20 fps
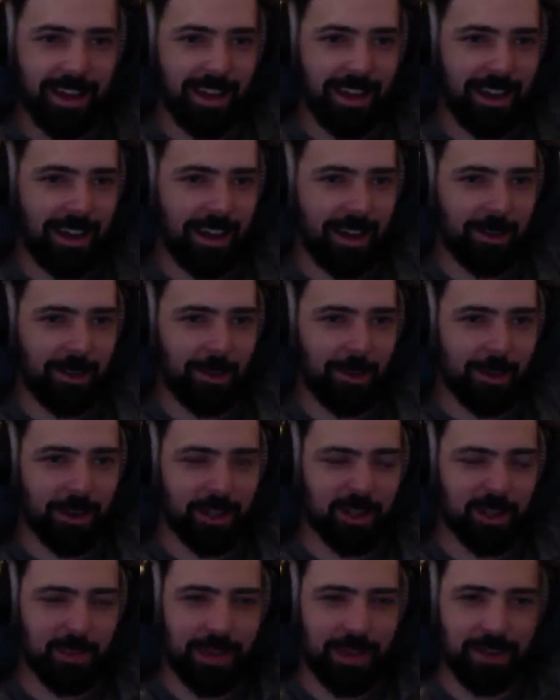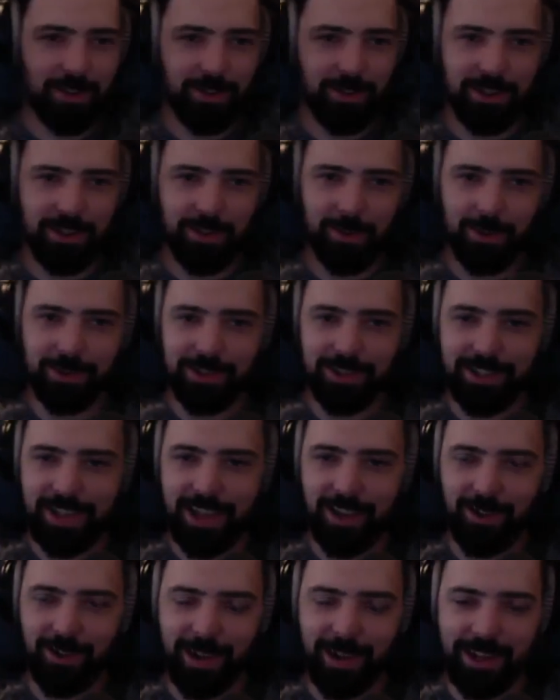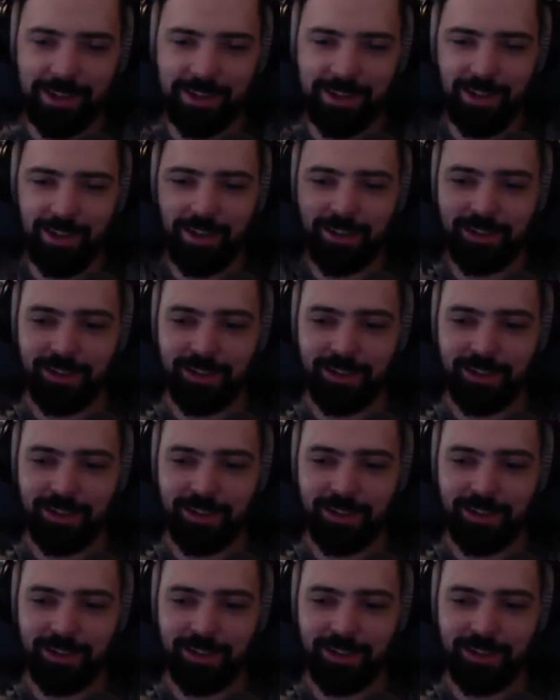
One of the spindles that holds the tailgates on,